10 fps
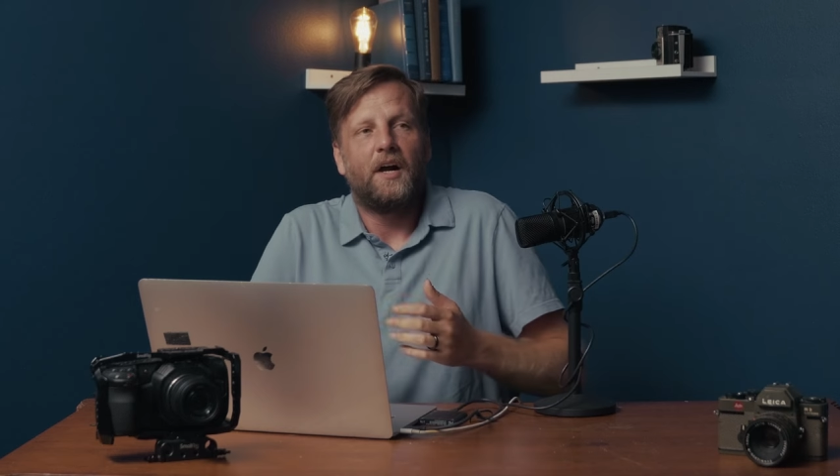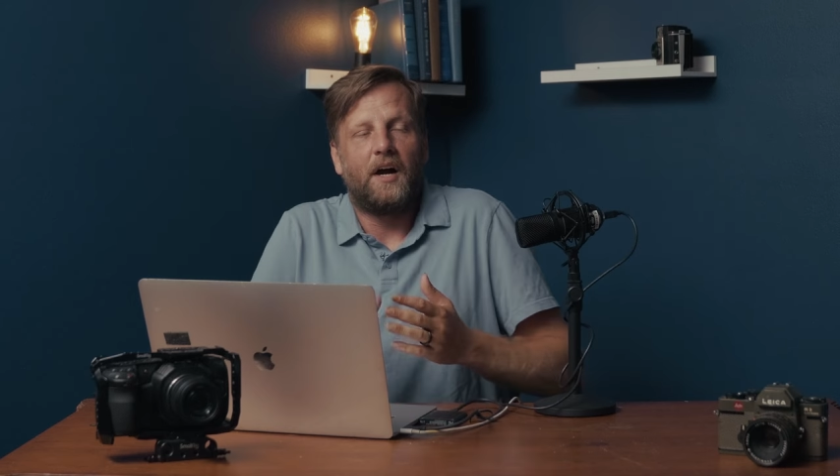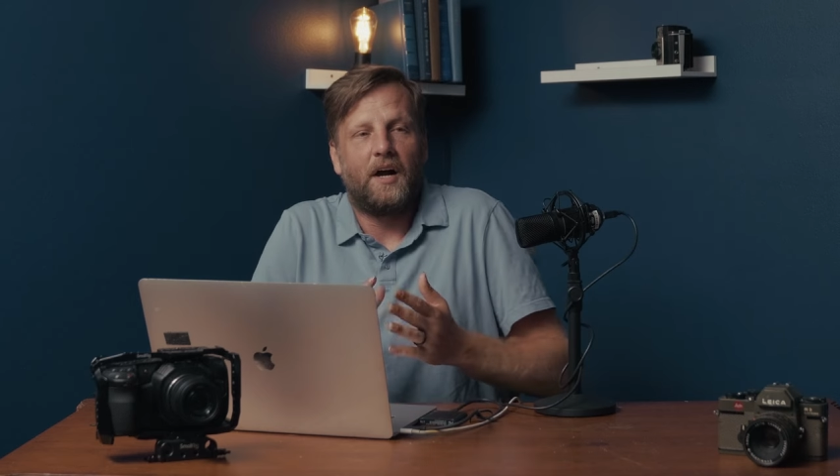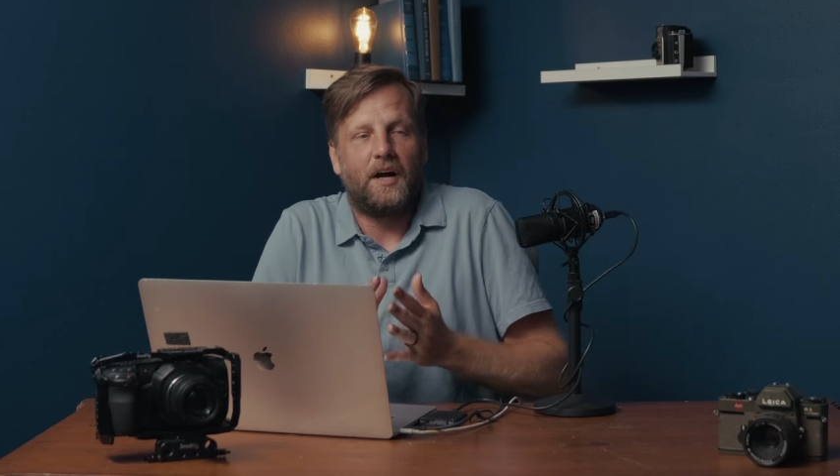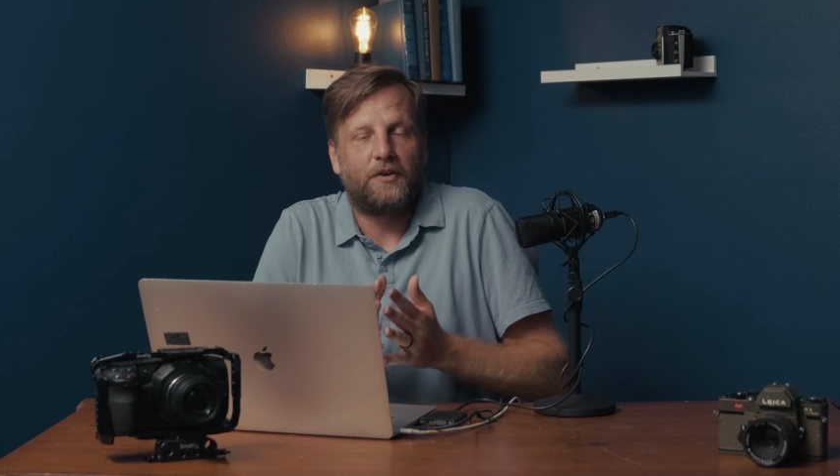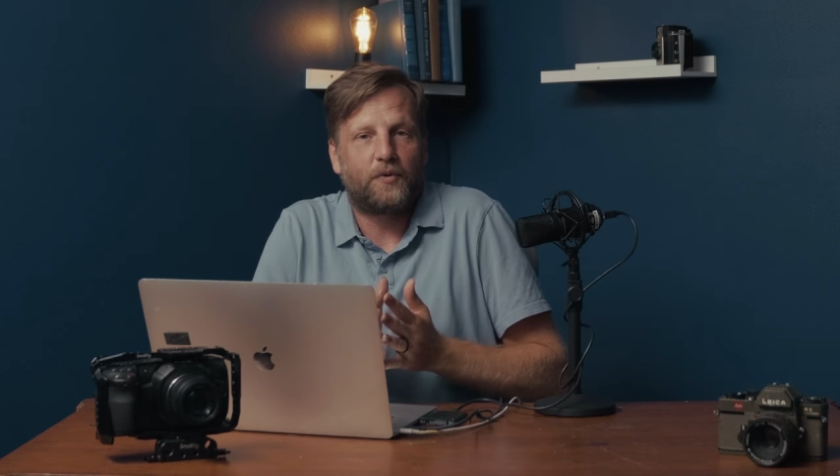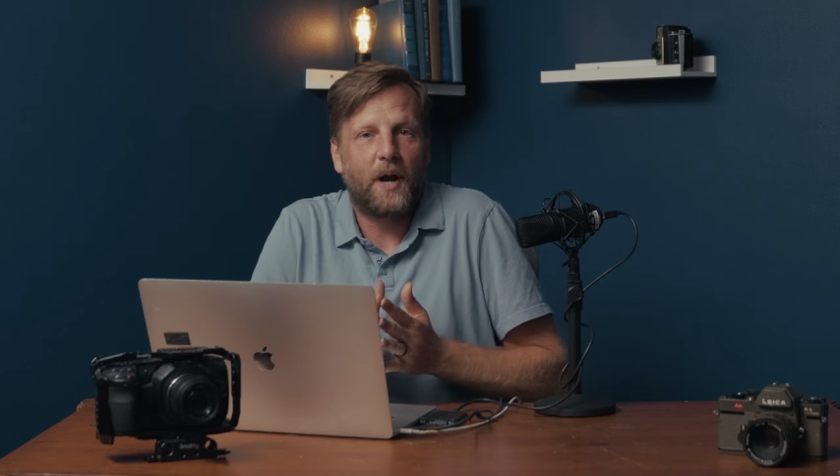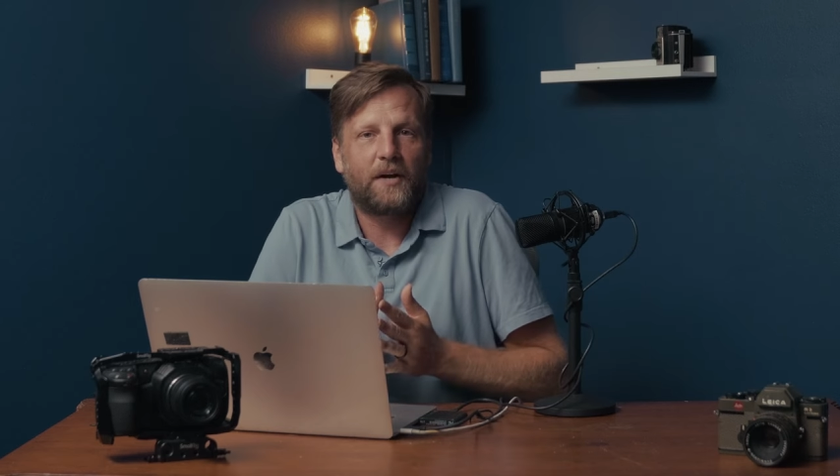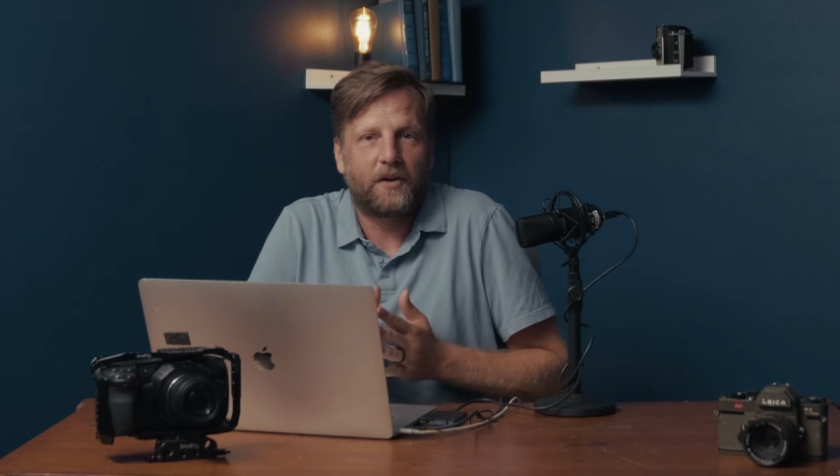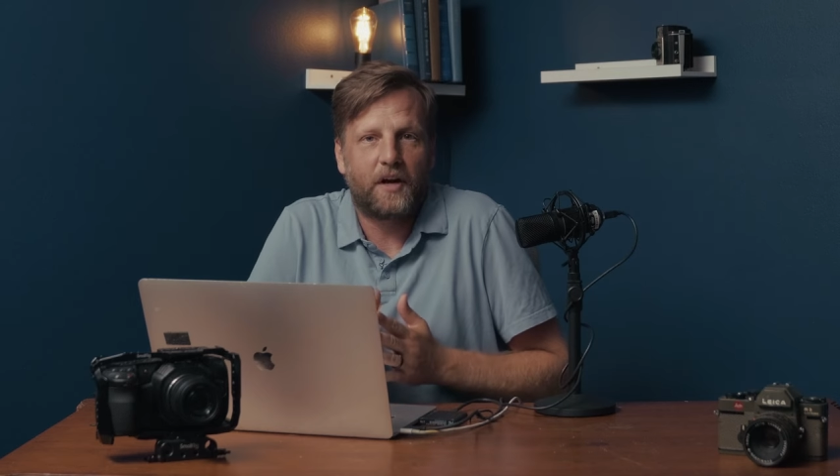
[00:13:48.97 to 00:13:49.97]
uh,
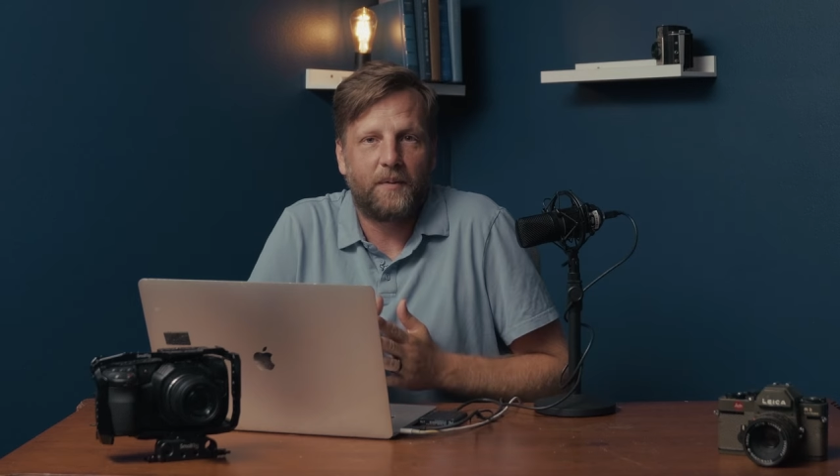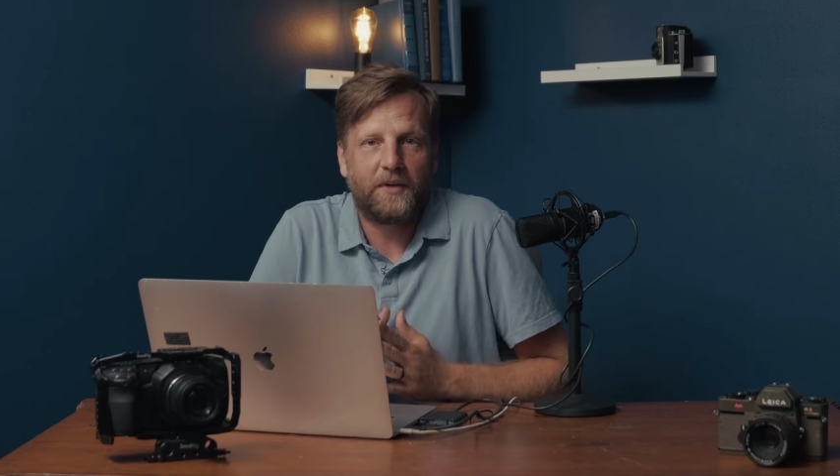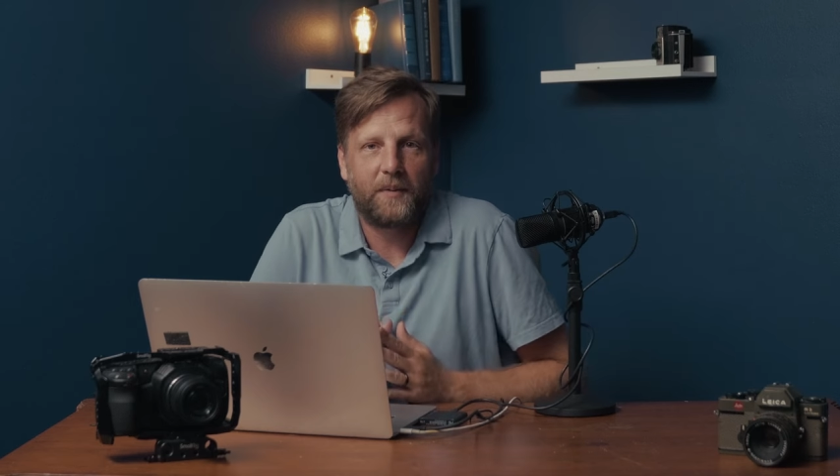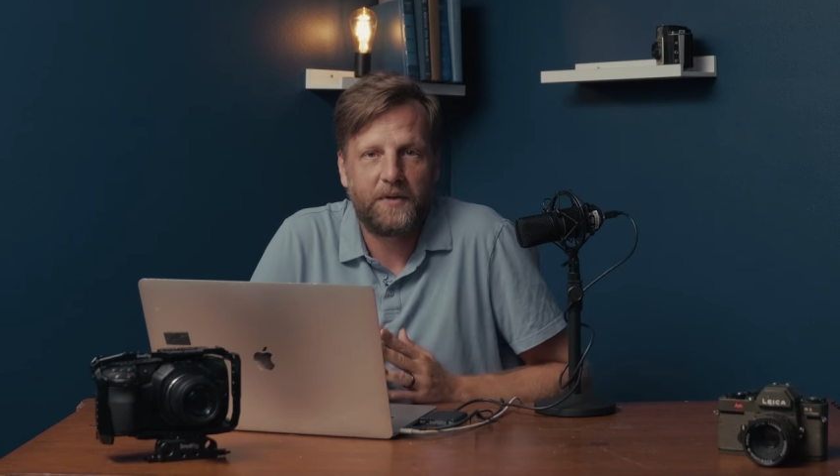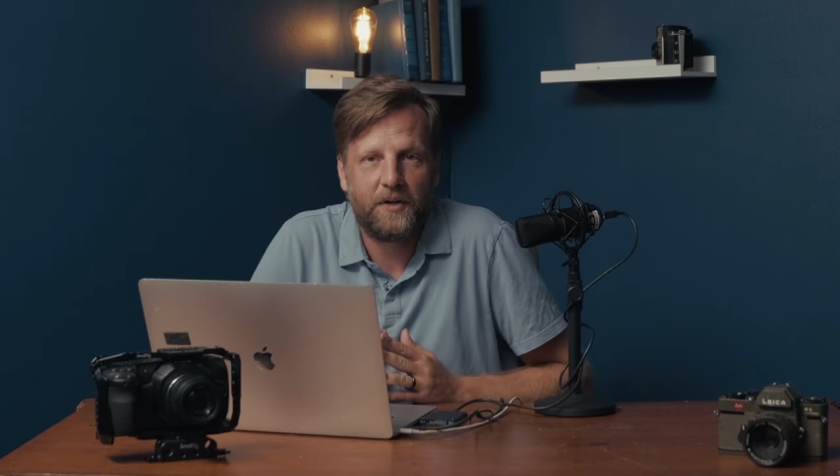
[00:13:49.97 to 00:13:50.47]
director comes up